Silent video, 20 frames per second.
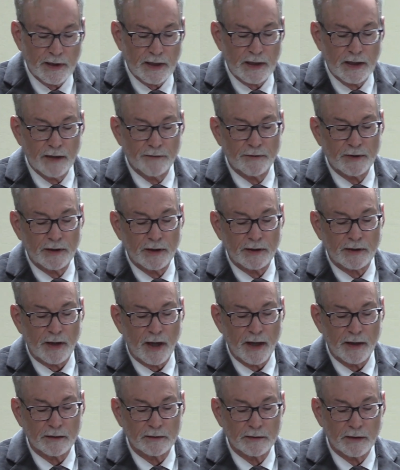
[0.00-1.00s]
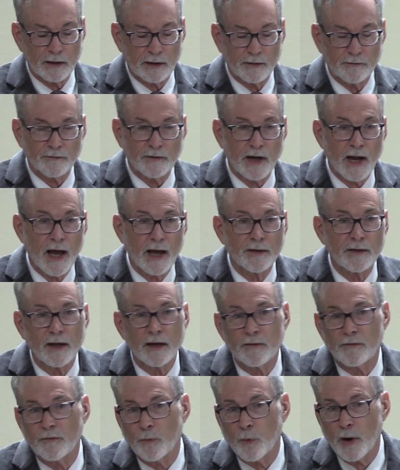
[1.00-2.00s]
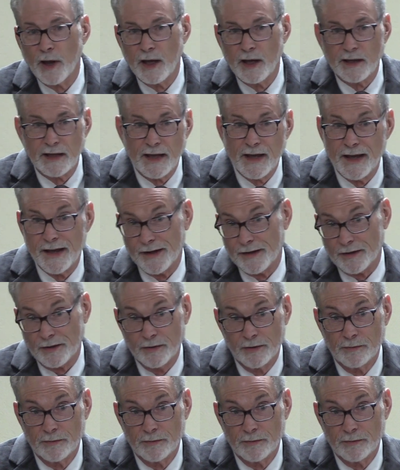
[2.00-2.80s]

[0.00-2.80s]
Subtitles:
given the title of Nadie fue ayer,